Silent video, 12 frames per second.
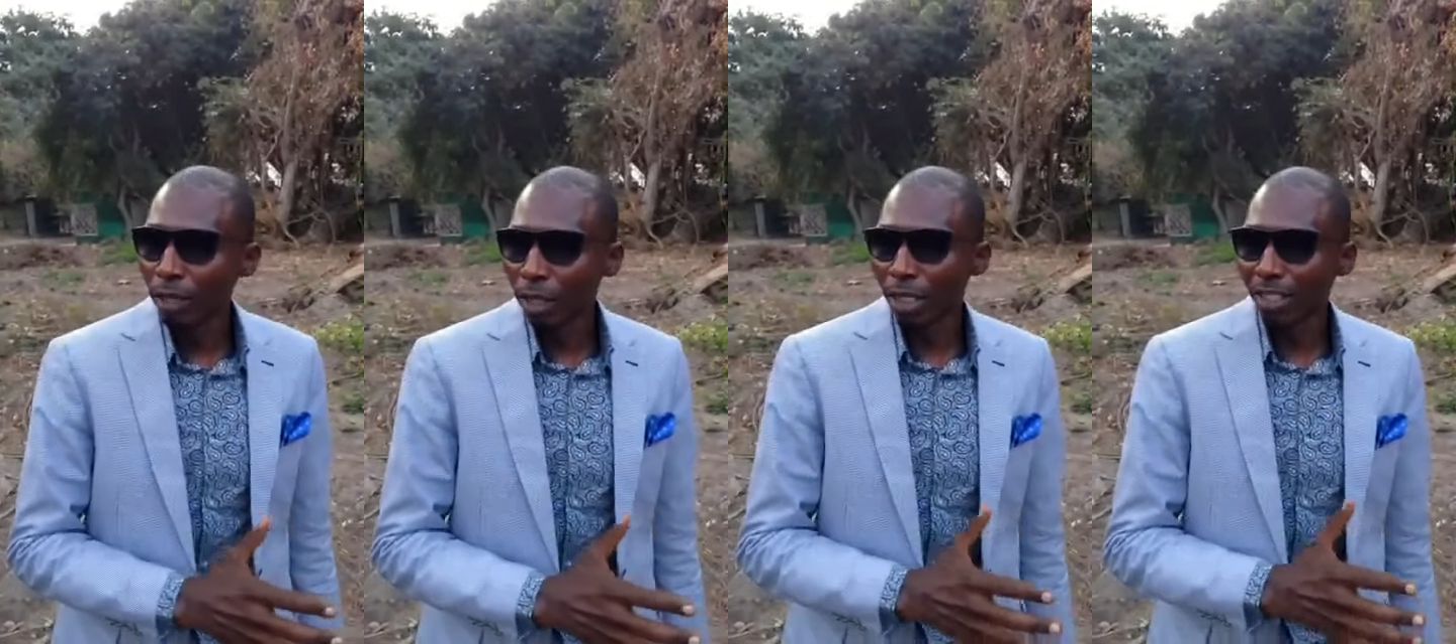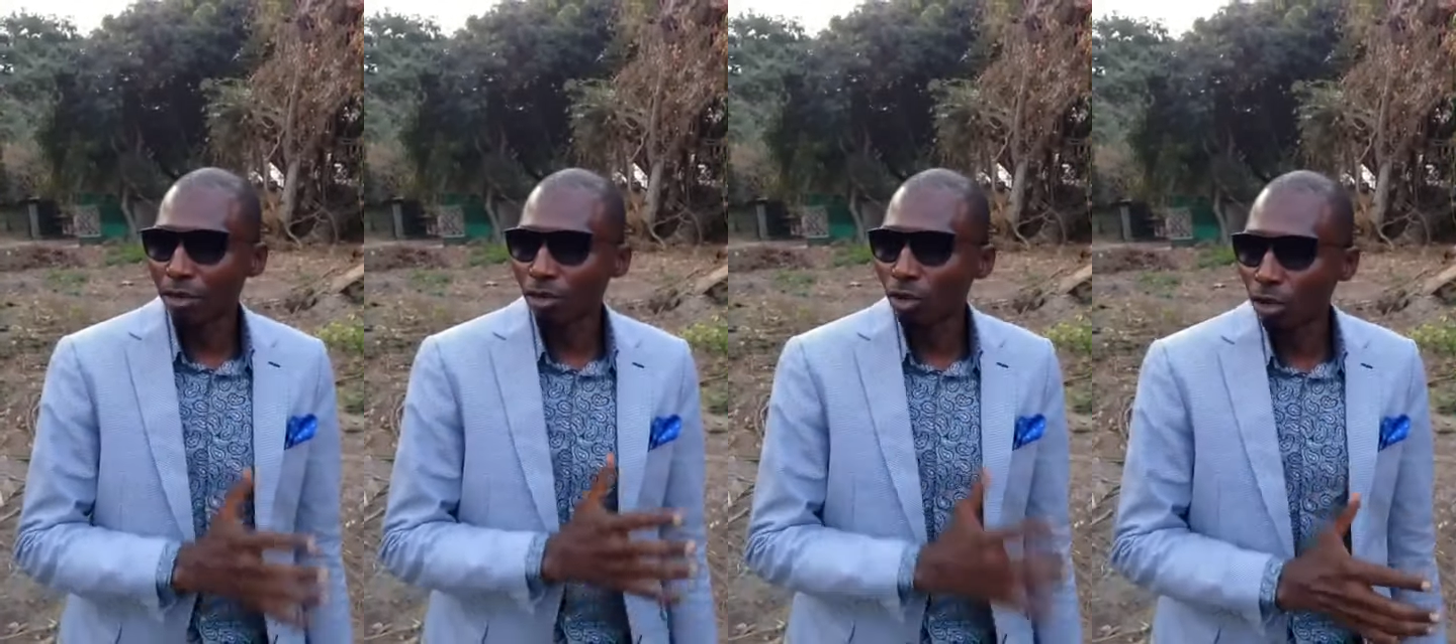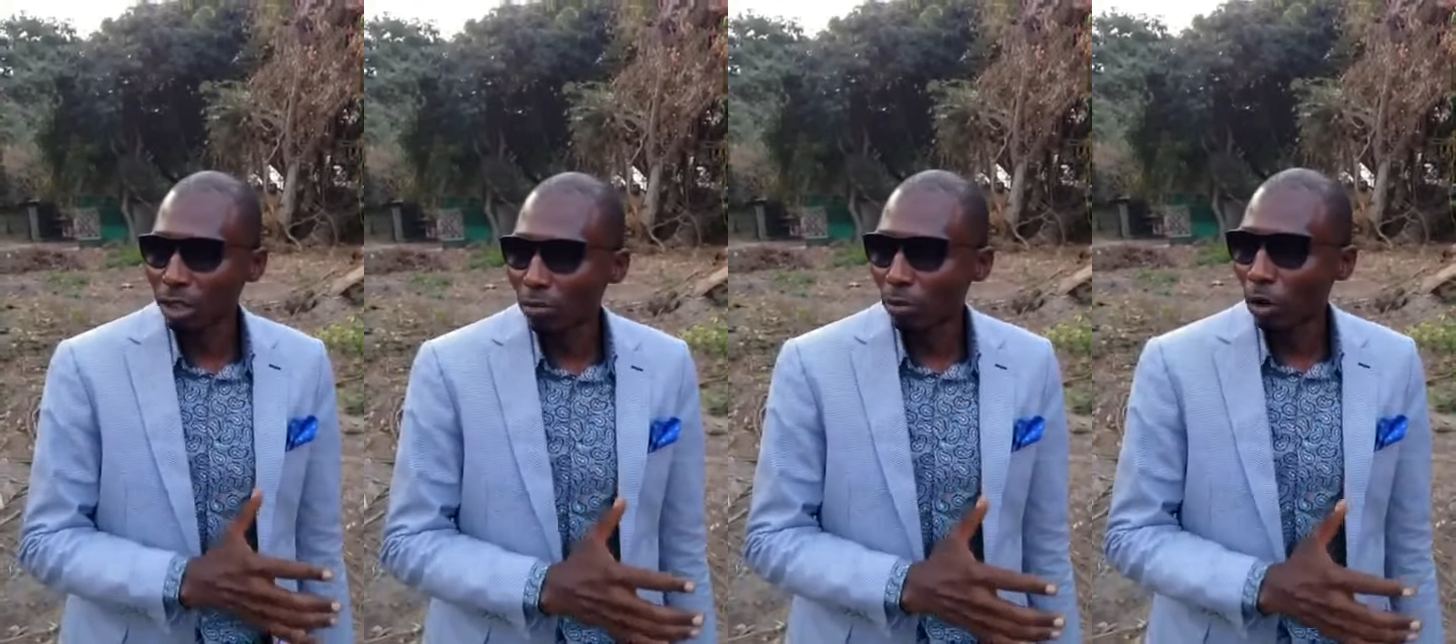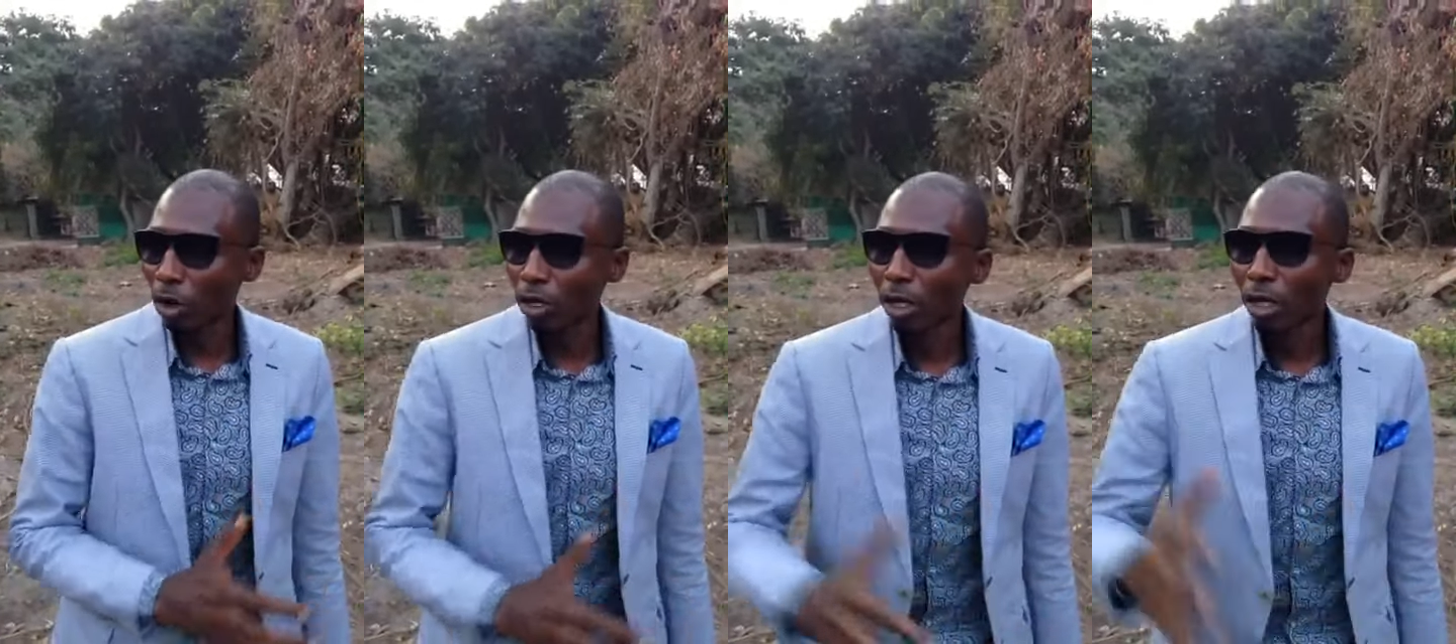that's the tourism
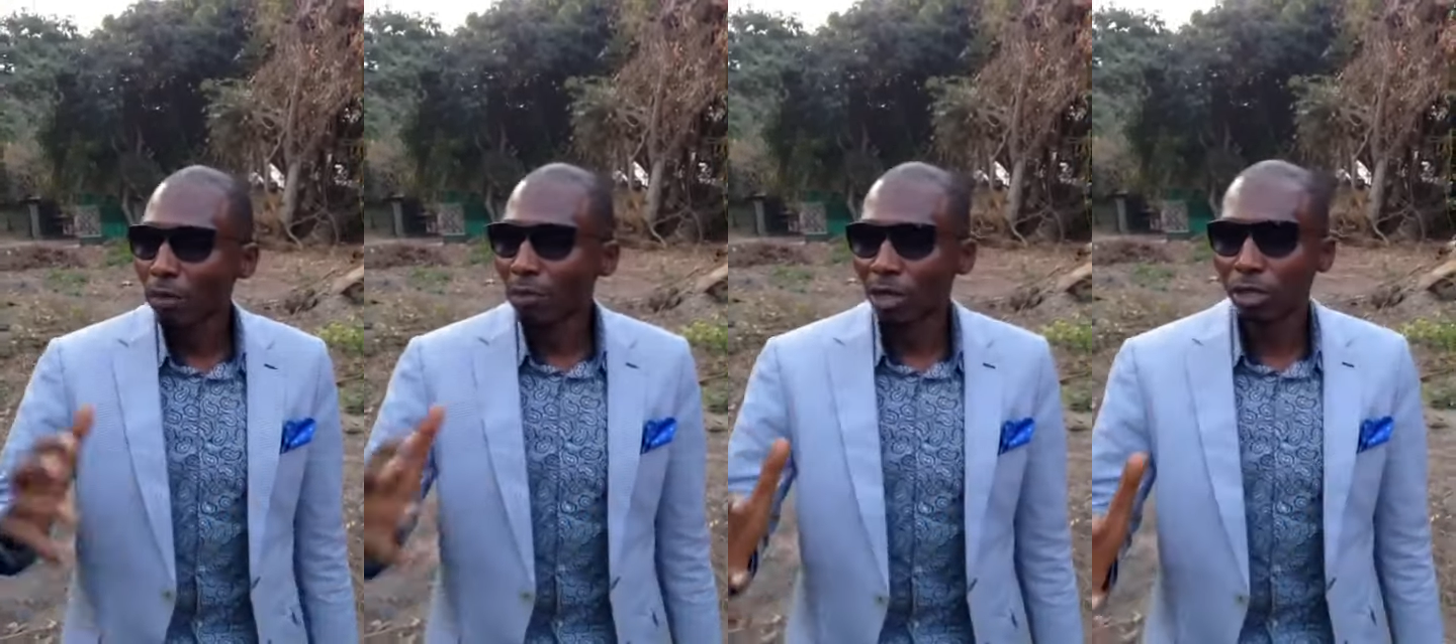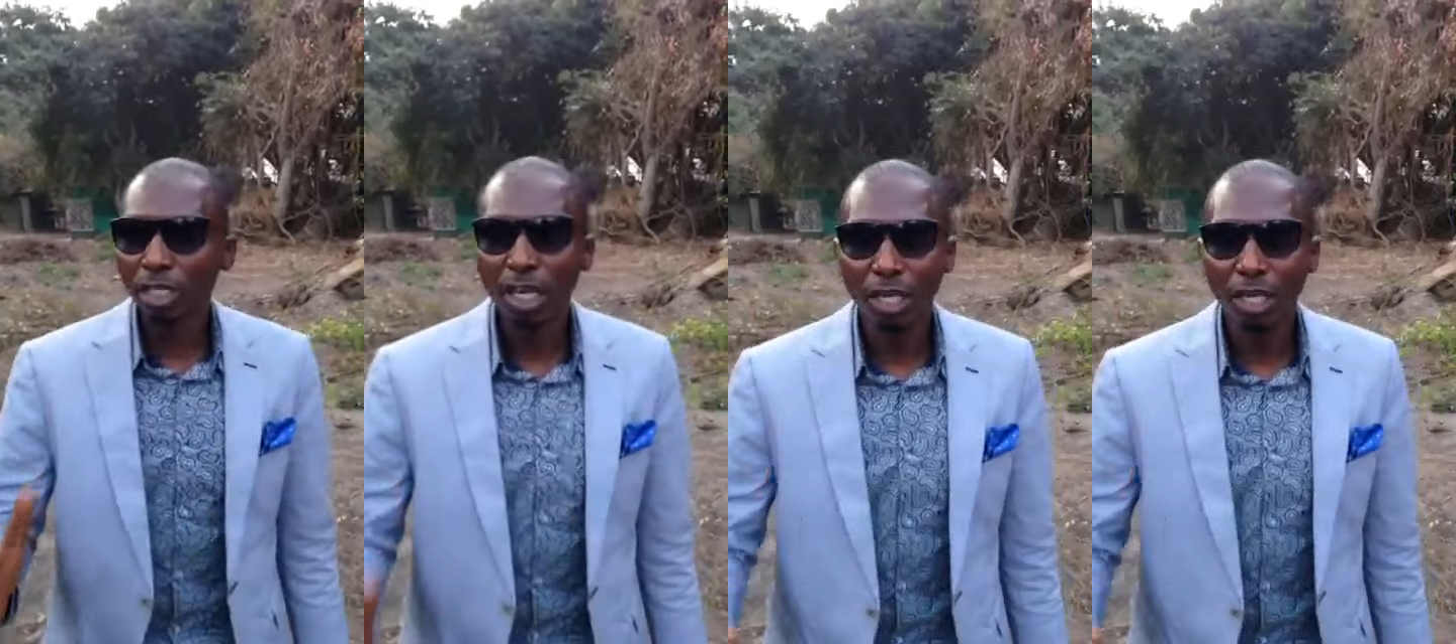board, because